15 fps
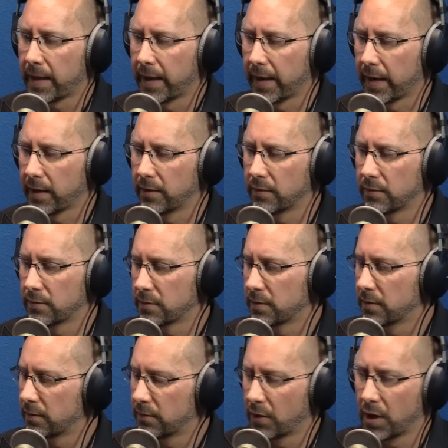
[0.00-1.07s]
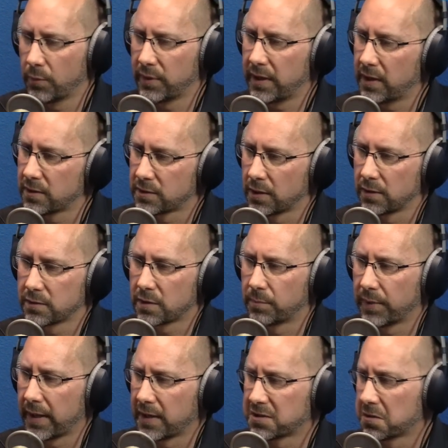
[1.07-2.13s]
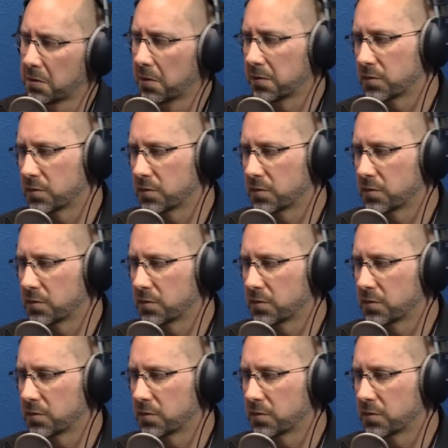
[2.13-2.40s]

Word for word: And I would hear sellers complaining, so oh,